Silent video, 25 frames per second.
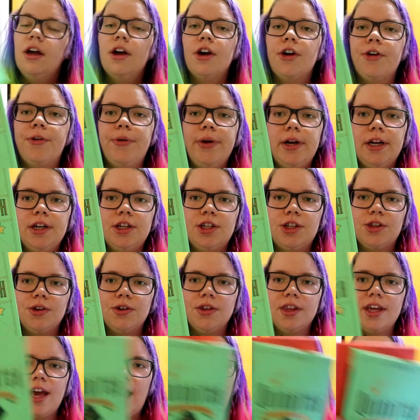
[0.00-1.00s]
Quidditch Through
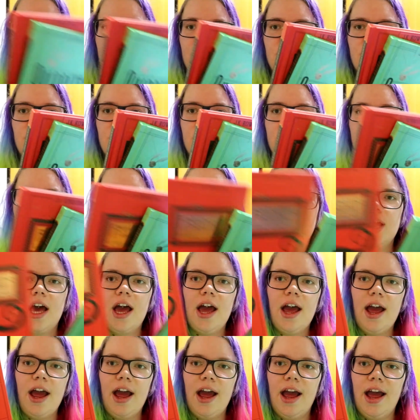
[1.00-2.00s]
the Ages,
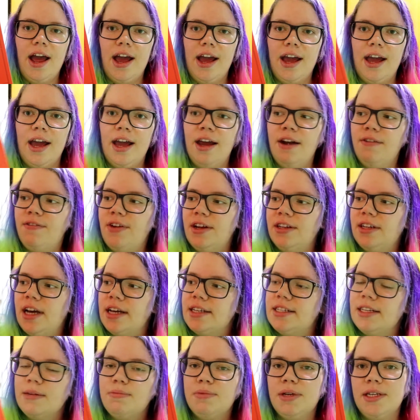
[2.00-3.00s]
and
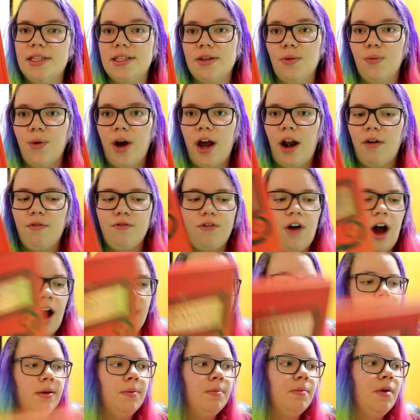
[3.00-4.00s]
Fantastic Beasts and Where to
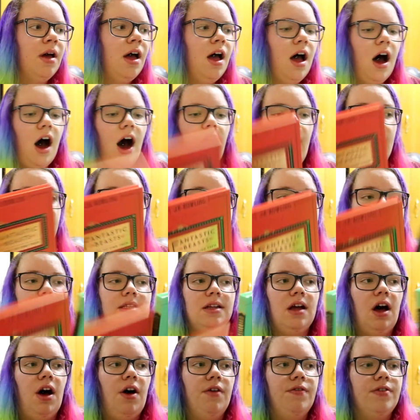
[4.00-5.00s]
Find Them. I just
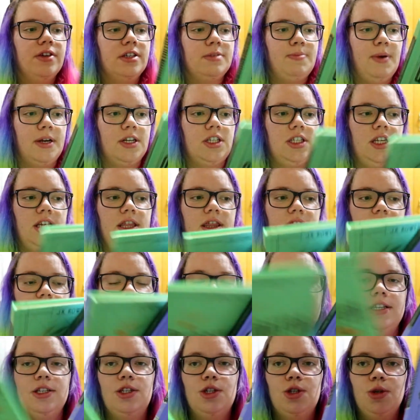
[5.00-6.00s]
love, especially
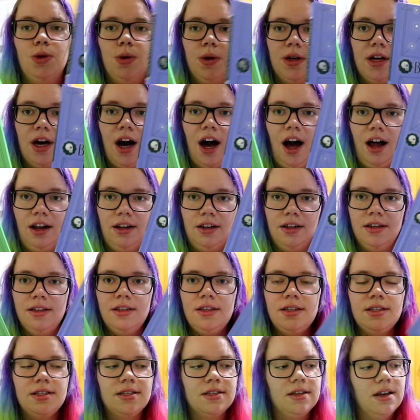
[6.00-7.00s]
these two
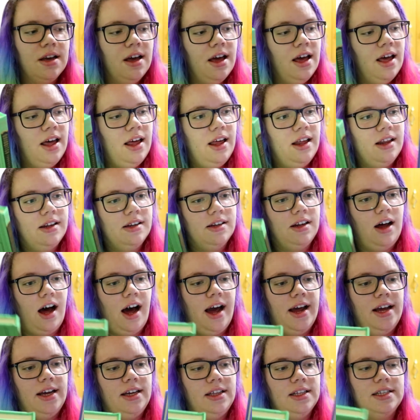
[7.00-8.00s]
colours.
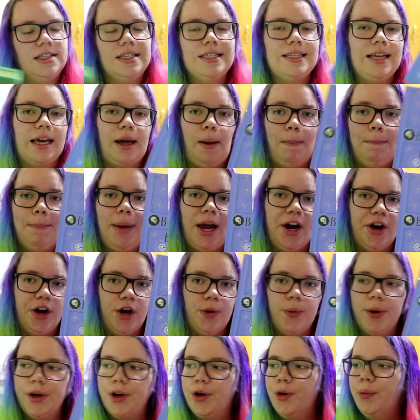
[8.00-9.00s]
Like, this is like a
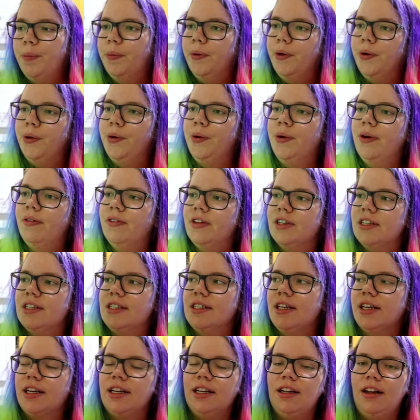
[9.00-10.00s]
periwinkle blue and this is
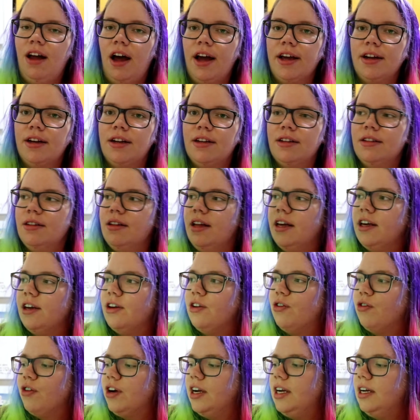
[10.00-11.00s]
like a light, like
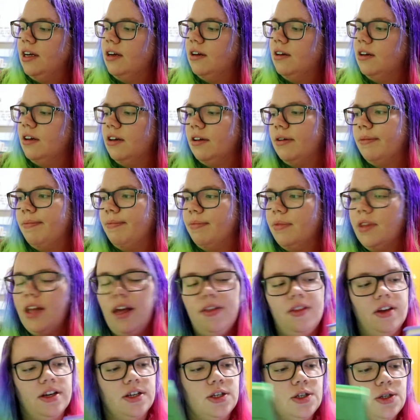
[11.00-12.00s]
green.
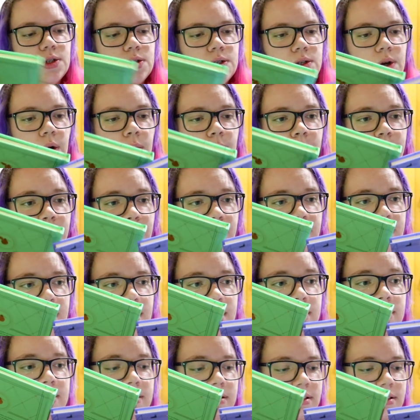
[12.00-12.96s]
And they're so pretty.